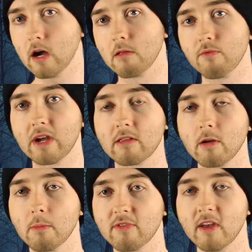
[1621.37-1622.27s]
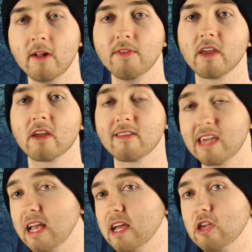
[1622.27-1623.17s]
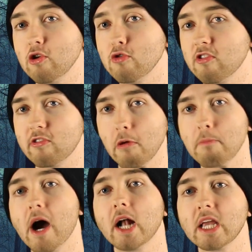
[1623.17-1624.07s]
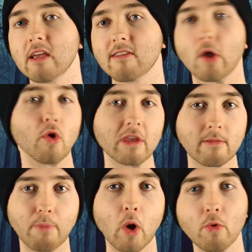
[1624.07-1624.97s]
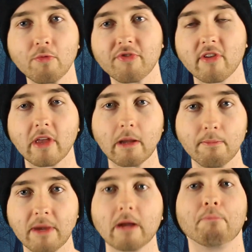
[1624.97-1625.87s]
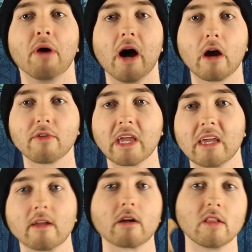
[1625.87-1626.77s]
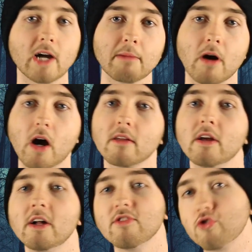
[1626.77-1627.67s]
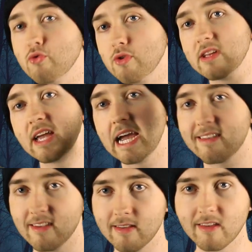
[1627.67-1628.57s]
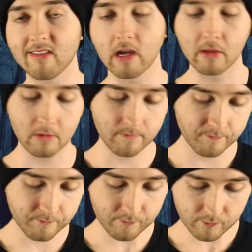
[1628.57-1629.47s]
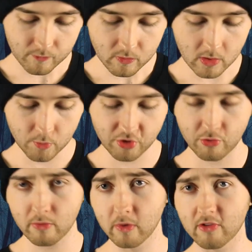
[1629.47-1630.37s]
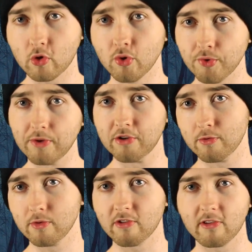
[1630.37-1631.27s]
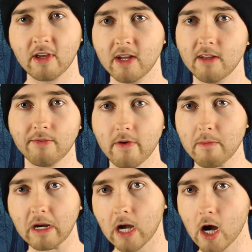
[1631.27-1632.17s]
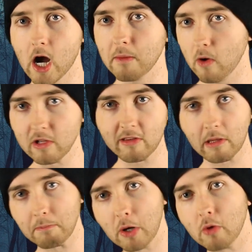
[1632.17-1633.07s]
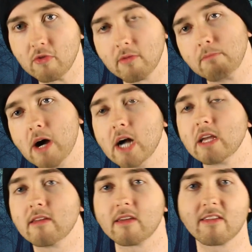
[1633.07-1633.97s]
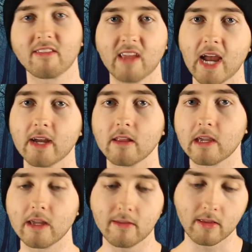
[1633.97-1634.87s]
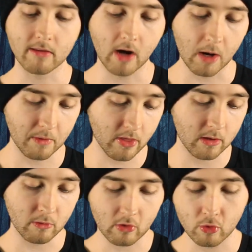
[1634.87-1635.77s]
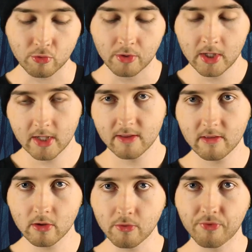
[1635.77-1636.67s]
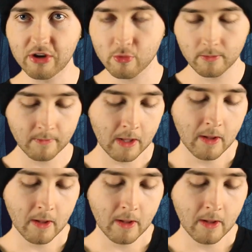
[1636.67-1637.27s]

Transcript: other victims, because he, like, uses their bodies and all these bones to, like, make a pile that he can climb on to exit the cellar, which was a cool visual. It's just very macabre, all these, like, bones and bodies that you stack and they get to the top. I thought that was a cool little visual.